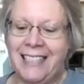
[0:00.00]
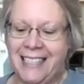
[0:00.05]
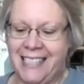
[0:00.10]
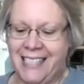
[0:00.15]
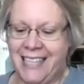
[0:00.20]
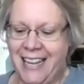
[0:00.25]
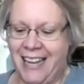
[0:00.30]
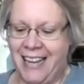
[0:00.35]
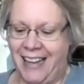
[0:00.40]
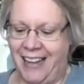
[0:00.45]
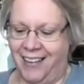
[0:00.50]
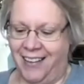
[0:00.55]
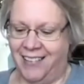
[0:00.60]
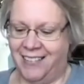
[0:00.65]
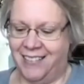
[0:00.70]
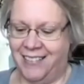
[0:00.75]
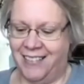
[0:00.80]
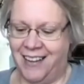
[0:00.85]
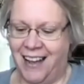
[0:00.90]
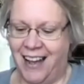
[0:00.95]
see.
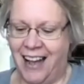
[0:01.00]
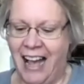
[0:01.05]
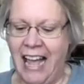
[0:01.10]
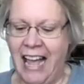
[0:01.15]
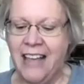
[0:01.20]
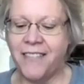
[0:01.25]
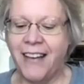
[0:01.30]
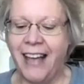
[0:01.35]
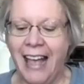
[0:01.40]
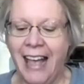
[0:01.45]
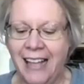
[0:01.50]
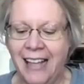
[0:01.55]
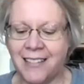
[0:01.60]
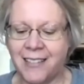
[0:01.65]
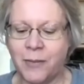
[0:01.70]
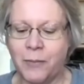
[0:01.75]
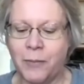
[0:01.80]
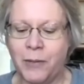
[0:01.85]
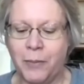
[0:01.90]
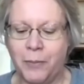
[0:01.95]
I have had
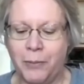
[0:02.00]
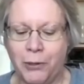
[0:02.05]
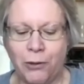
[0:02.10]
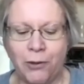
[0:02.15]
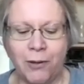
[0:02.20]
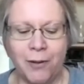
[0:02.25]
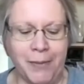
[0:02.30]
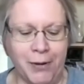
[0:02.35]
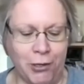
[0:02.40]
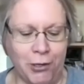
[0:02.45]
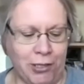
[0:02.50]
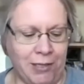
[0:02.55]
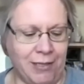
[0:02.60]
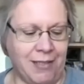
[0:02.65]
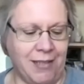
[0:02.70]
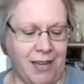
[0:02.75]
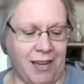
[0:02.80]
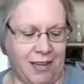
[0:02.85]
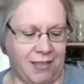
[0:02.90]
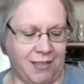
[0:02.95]
some computer
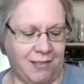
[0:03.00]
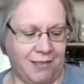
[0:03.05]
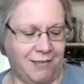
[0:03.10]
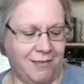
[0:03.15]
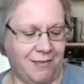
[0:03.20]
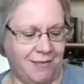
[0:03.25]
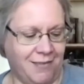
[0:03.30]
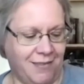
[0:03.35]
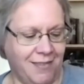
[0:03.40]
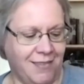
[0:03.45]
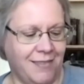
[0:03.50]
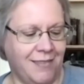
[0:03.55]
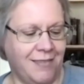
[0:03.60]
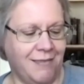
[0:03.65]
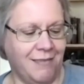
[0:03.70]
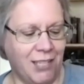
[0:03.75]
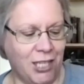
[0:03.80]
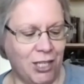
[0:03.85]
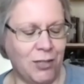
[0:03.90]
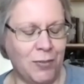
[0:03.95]
emergencies,
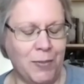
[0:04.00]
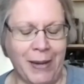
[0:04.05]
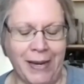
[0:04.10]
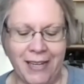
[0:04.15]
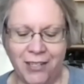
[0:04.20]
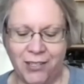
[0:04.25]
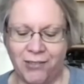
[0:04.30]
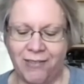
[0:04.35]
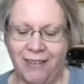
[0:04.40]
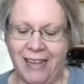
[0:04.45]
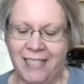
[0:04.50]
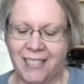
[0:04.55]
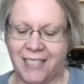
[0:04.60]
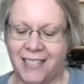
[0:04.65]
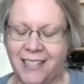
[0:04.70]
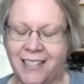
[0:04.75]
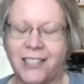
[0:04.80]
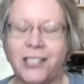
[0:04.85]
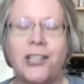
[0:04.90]
which has been interesting.